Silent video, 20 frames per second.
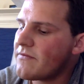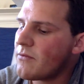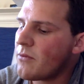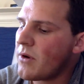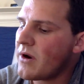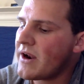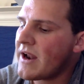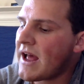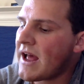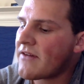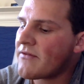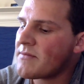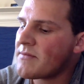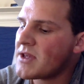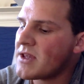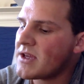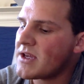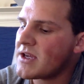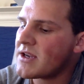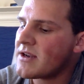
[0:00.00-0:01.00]
1.5
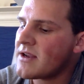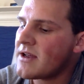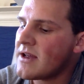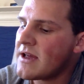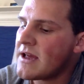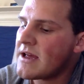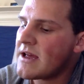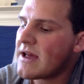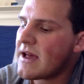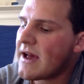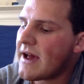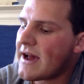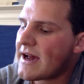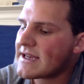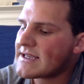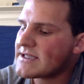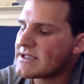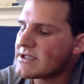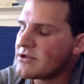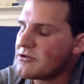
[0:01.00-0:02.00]
million
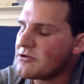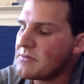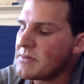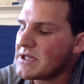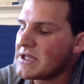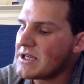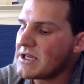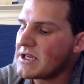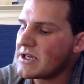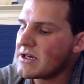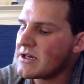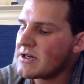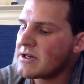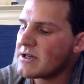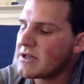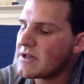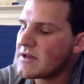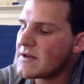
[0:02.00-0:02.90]
has to be